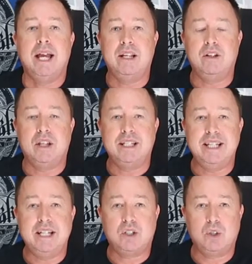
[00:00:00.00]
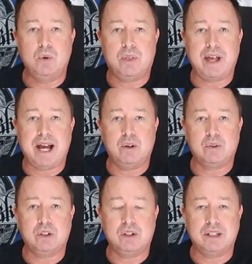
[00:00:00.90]
in the year
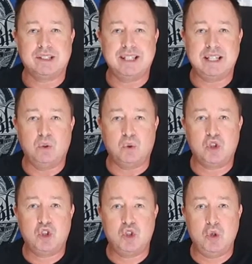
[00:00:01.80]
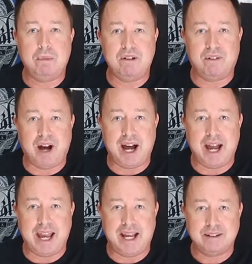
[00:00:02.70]
2000, the single
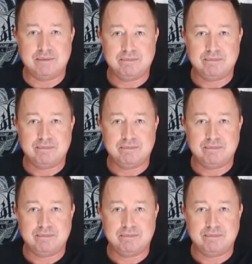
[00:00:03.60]
Stupify.